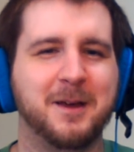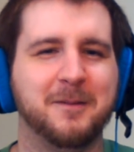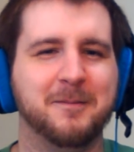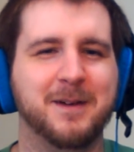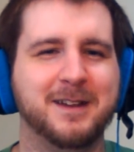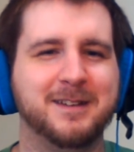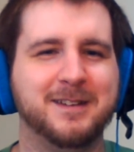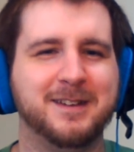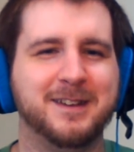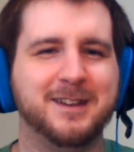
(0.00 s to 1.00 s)
But,
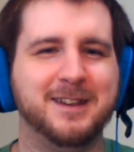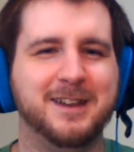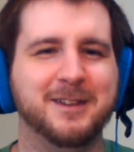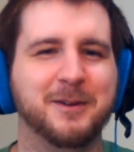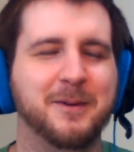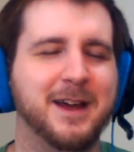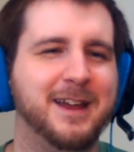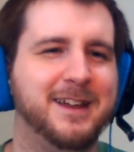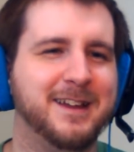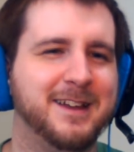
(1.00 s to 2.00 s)
either
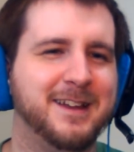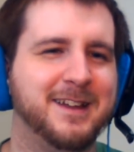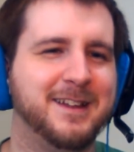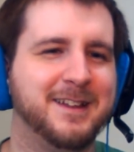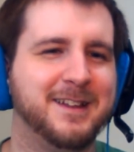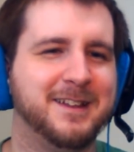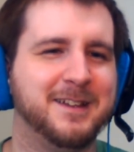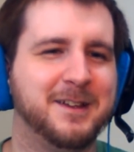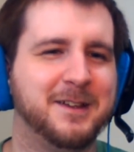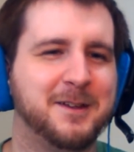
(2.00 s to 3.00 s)
way.
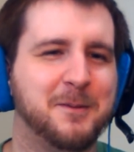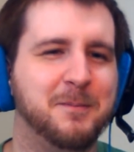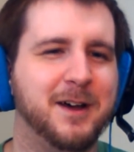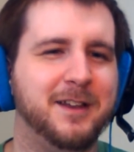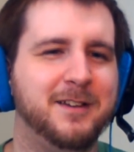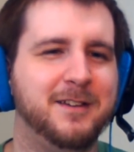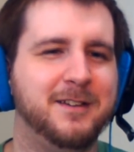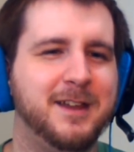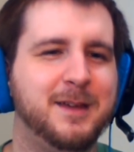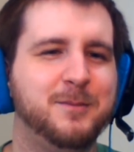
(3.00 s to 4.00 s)
But,
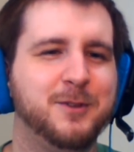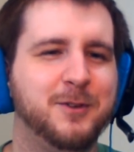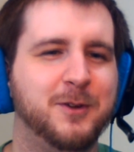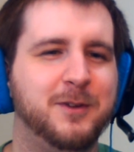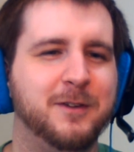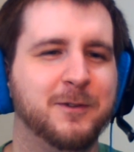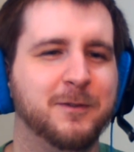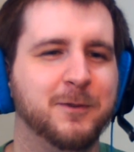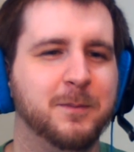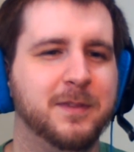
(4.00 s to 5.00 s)
names are no
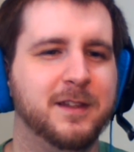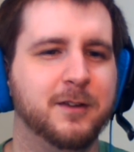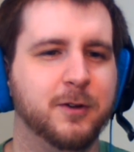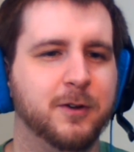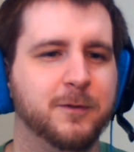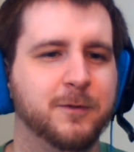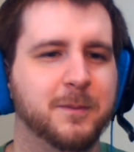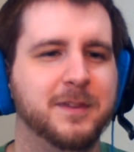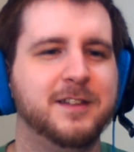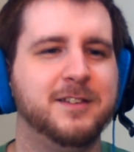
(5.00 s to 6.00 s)
different from
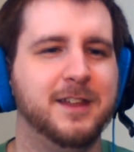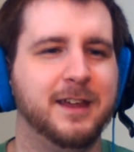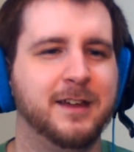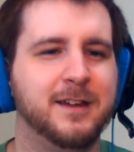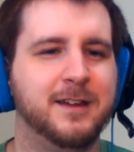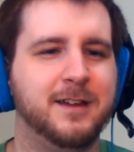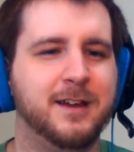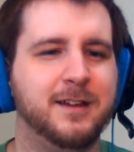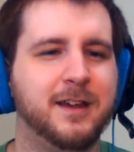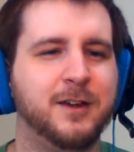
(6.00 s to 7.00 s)
this thing.
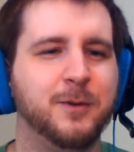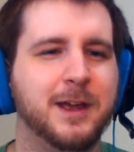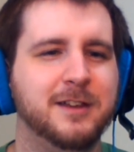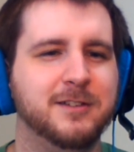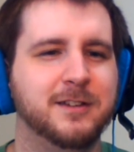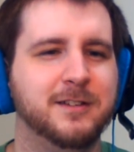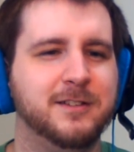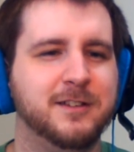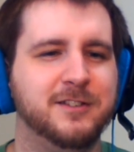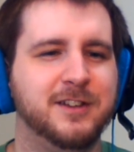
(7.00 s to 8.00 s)
A decoration,
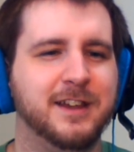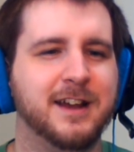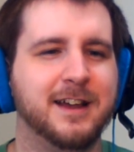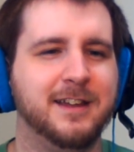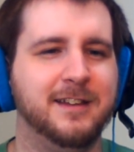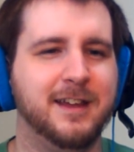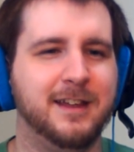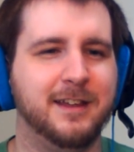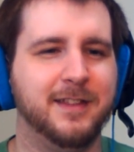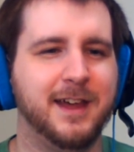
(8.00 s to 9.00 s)
says Shigaraki,
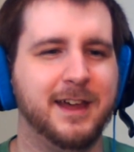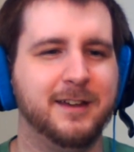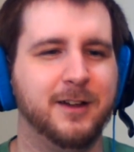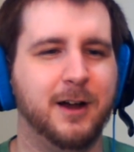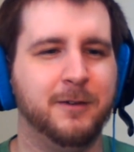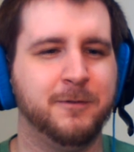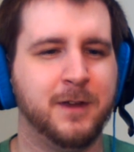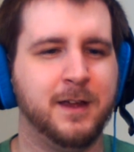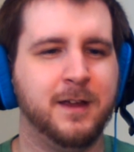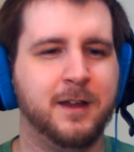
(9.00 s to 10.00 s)
taking the hand off.
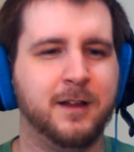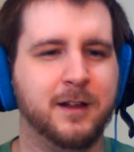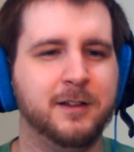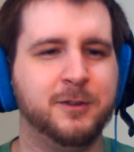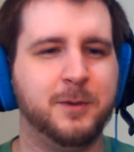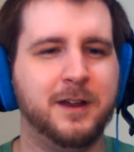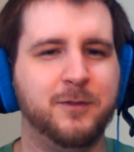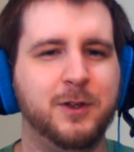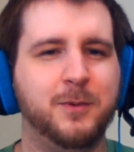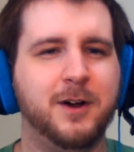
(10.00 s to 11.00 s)
Call us
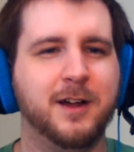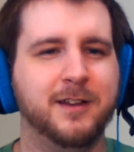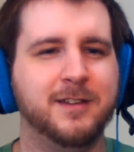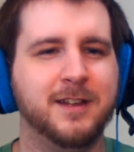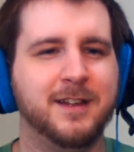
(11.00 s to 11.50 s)
whatever you want.